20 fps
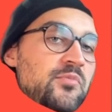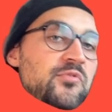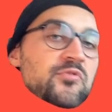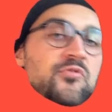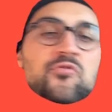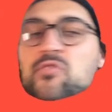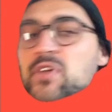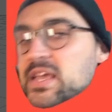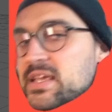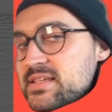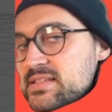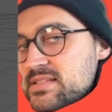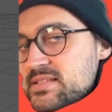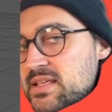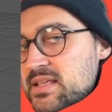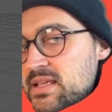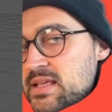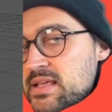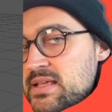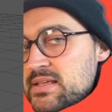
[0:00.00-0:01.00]
fixed.
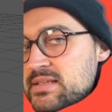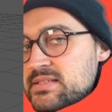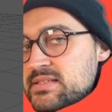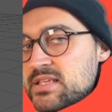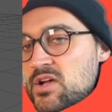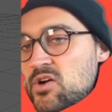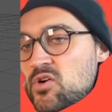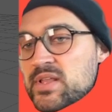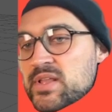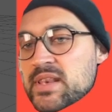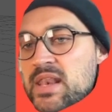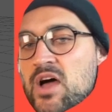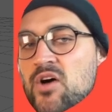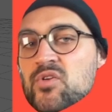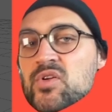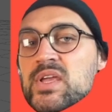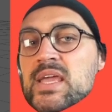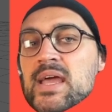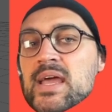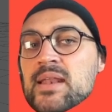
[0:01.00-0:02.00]
So, and now
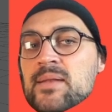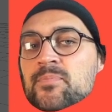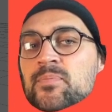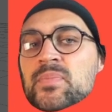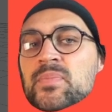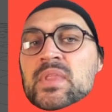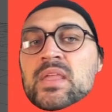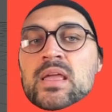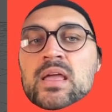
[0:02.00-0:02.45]
you can